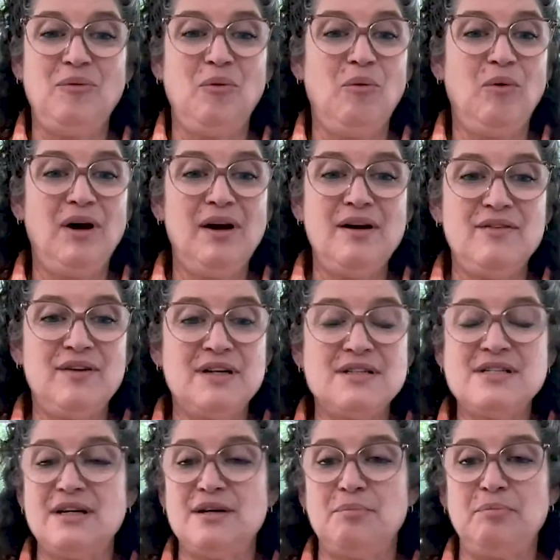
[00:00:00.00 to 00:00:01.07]
One of
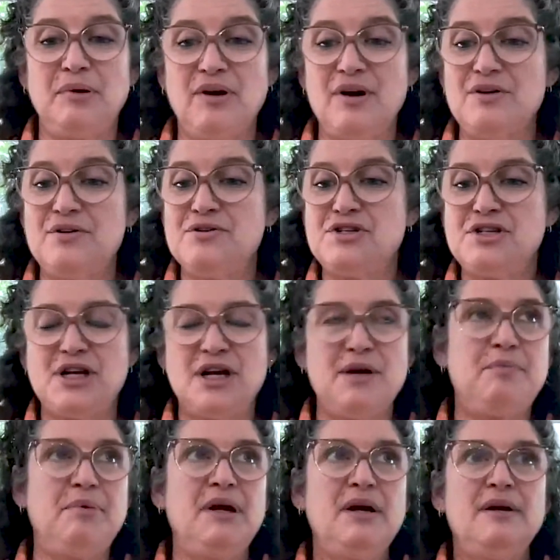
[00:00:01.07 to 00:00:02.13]
us in a partnership,